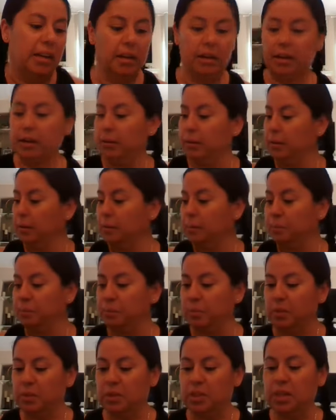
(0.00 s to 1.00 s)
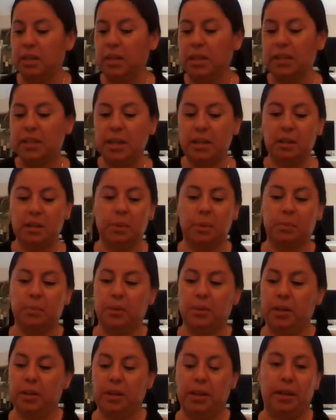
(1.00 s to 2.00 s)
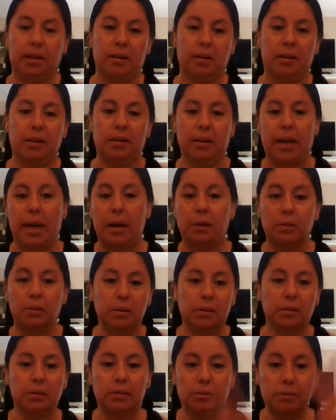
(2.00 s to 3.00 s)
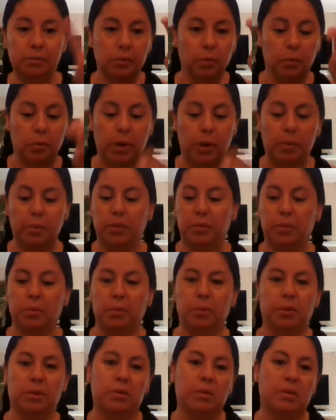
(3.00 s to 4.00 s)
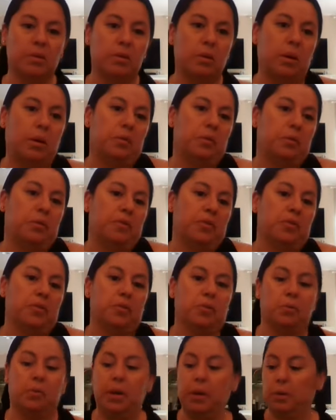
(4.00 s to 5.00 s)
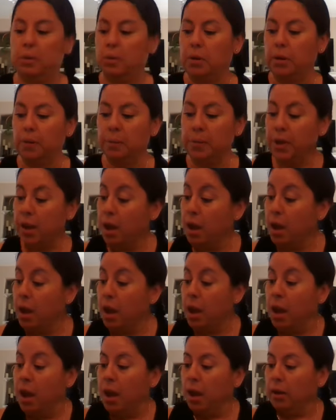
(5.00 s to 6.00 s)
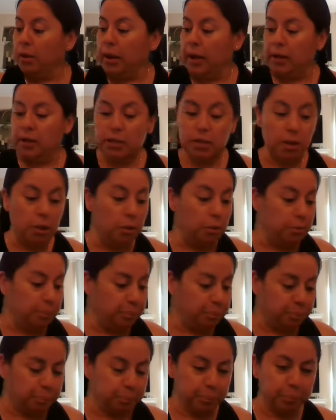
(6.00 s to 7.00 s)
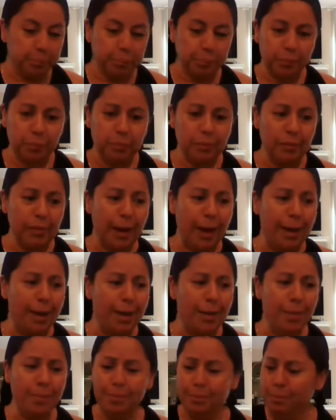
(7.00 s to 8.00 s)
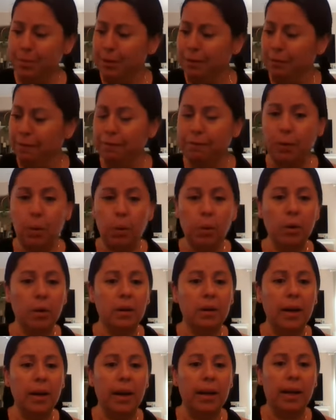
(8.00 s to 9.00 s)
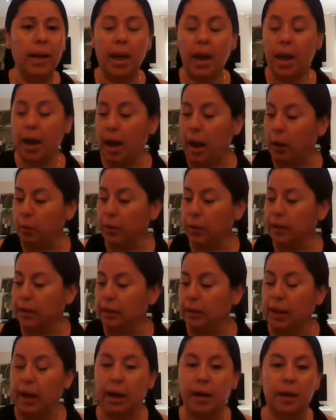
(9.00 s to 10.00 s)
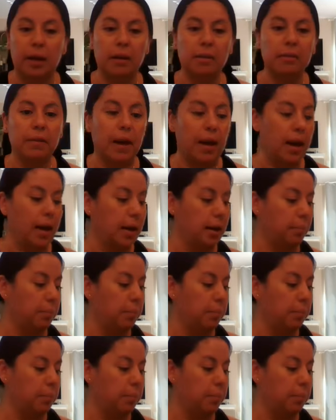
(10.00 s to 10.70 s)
I don't know. They tend to be pretty like on the health realm of the world, so I don't know if there's a right or wrong. Okay, so before I went live, I